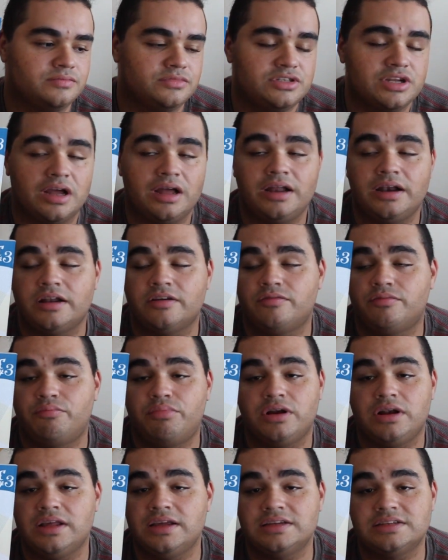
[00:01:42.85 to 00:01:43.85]
dawn of
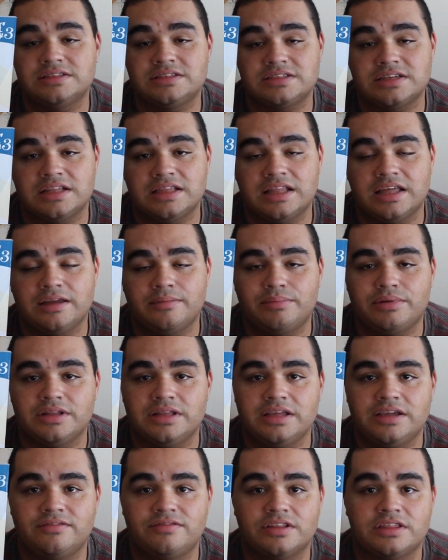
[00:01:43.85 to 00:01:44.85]
brilliance and they
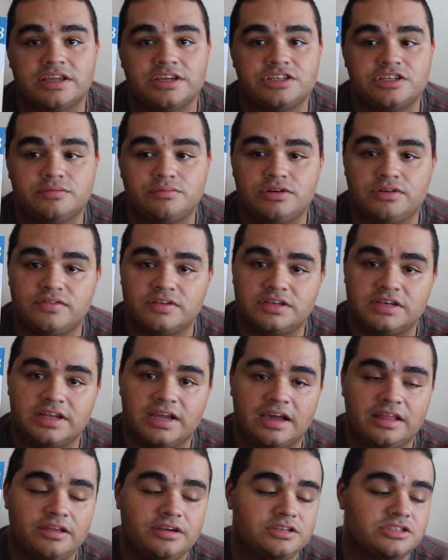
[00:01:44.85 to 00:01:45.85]
believe that they should move in
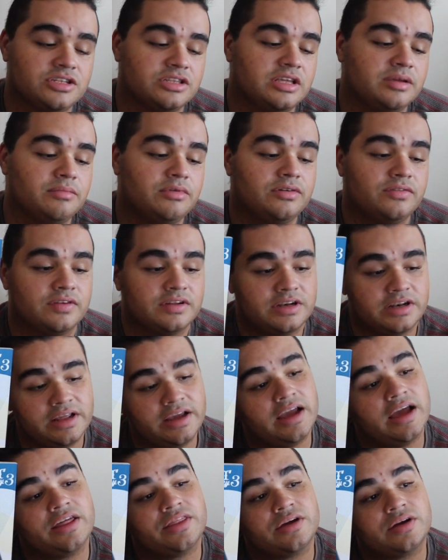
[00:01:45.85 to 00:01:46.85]
together, so they move in
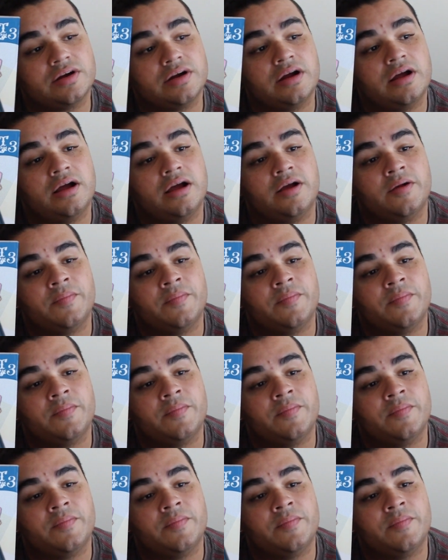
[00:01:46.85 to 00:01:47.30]
together.